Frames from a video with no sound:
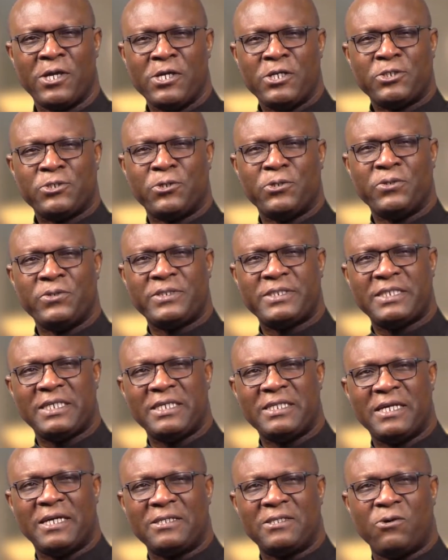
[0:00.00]
So you
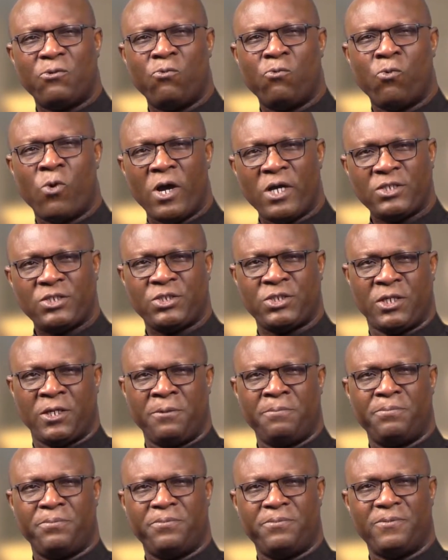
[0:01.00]
see that the
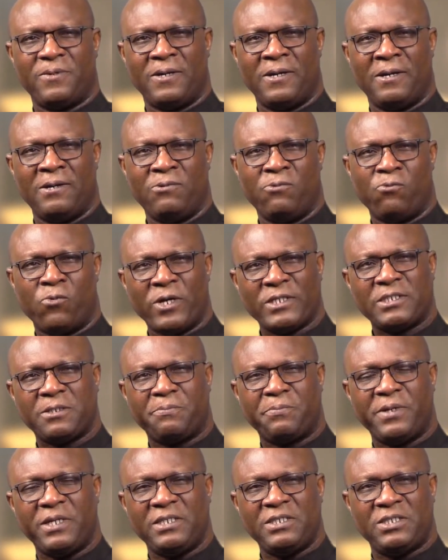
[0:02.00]
worship,
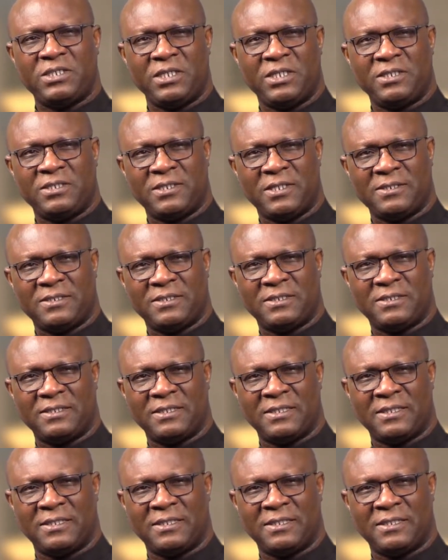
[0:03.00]
worshiping Jesus,